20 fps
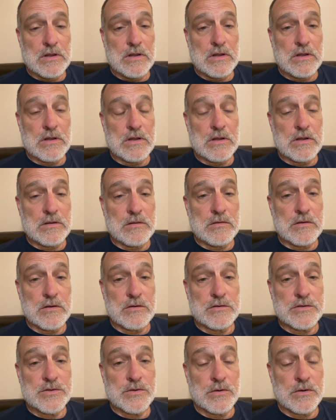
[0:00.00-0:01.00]
No
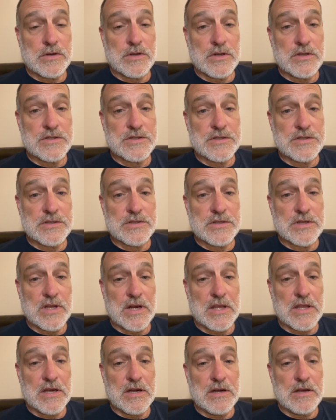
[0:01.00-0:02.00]
shortcuts, just got
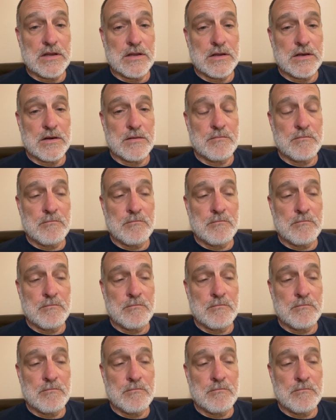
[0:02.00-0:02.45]
to get it done.